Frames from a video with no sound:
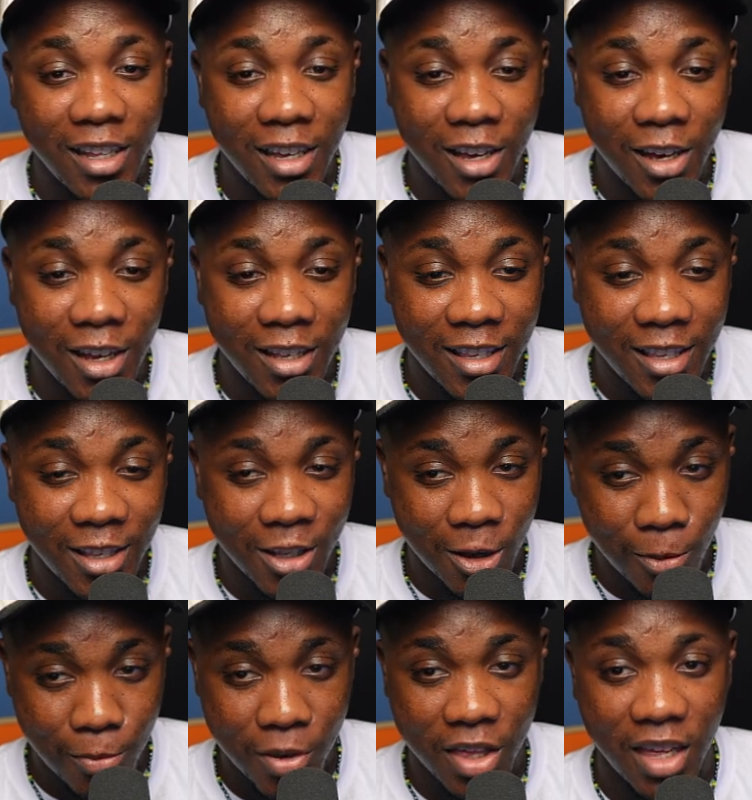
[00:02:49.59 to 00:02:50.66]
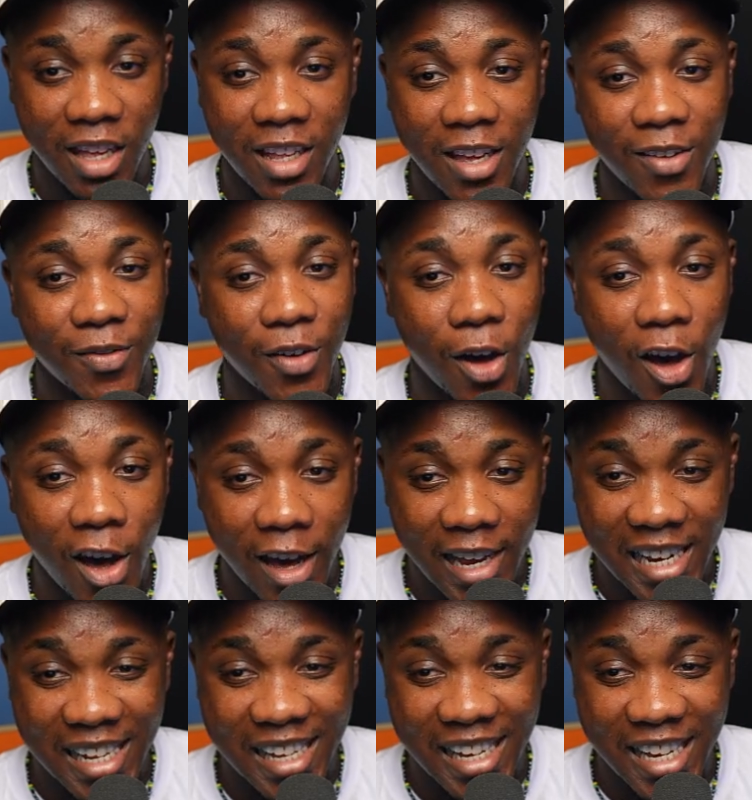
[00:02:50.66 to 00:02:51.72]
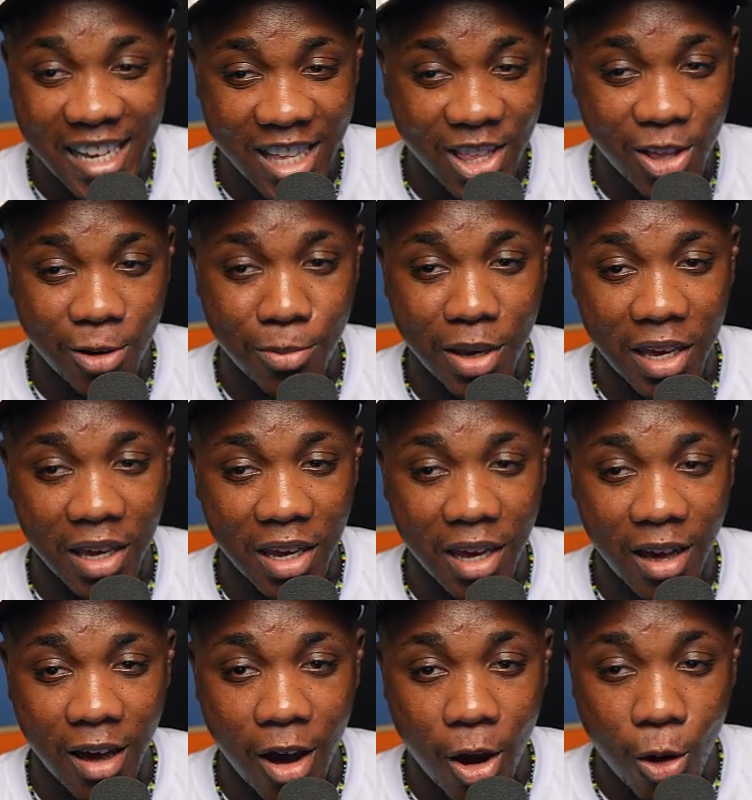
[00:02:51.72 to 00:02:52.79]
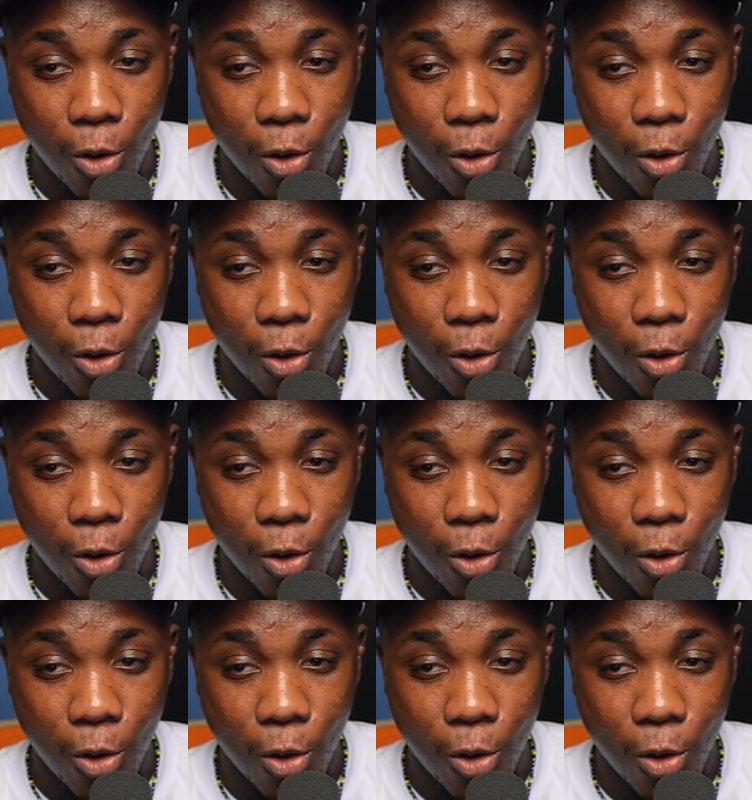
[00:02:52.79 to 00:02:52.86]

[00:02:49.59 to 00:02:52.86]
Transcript: the consumption of oil in Jamaica,